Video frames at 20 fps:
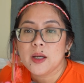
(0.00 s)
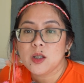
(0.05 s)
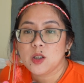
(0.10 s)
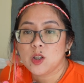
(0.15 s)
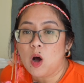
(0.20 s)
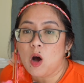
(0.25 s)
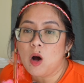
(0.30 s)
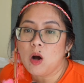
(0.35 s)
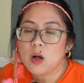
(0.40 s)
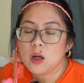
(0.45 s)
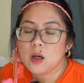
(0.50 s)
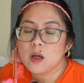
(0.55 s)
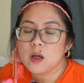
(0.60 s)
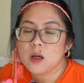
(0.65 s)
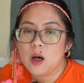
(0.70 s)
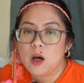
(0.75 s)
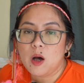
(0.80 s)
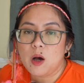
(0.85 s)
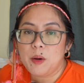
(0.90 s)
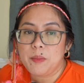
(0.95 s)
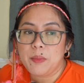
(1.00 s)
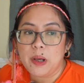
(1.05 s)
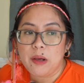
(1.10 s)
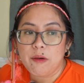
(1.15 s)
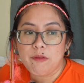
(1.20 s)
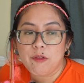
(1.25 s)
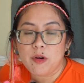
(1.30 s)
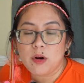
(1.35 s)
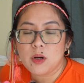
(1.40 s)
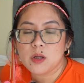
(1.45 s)
Doc, uh, my
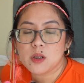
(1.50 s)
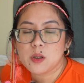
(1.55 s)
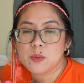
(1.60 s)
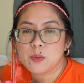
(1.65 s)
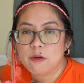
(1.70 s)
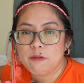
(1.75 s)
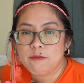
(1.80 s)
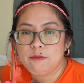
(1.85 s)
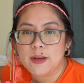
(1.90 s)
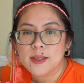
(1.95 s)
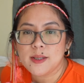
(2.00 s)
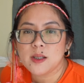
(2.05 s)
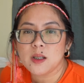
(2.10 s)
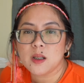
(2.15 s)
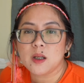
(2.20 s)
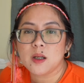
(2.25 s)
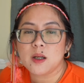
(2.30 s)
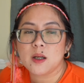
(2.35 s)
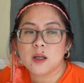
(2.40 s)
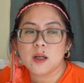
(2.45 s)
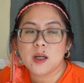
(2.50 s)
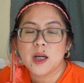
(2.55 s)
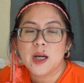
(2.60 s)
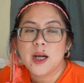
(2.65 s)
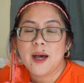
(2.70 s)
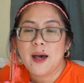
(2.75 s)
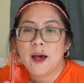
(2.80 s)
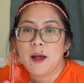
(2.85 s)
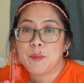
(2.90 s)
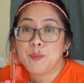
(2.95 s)
first professor,
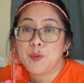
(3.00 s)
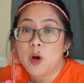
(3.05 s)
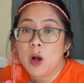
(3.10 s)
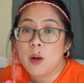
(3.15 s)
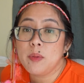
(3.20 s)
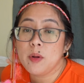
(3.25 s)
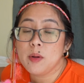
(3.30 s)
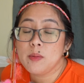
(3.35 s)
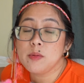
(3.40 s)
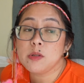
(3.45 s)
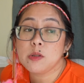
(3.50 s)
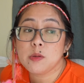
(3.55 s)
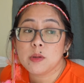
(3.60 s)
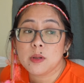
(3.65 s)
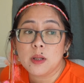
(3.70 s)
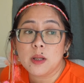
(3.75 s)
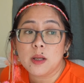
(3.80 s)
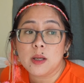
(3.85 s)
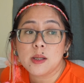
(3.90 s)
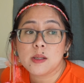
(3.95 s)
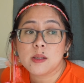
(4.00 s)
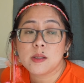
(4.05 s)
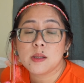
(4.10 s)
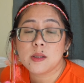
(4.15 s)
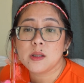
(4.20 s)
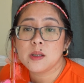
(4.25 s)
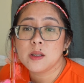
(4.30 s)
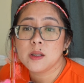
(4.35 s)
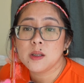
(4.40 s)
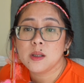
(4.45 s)
had problems with
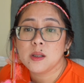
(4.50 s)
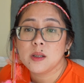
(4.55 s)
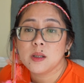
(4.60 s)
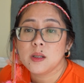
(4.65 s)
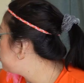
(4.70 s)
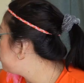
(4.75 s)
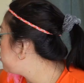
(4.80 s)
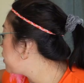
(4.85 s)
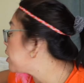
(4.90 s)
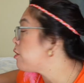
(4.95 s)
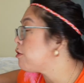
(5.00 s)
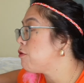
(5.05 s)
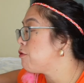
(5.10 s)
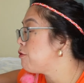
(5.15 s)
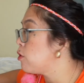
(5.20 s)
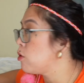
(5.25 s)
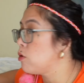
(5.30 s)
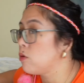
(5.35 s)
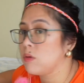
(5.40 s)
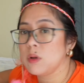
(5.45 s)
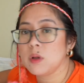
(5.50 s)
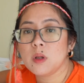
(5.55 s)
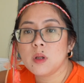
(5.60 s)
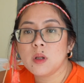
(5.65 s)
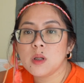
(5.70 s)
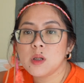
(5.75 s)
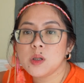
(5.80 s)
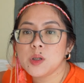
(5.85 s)
his uh, microphone.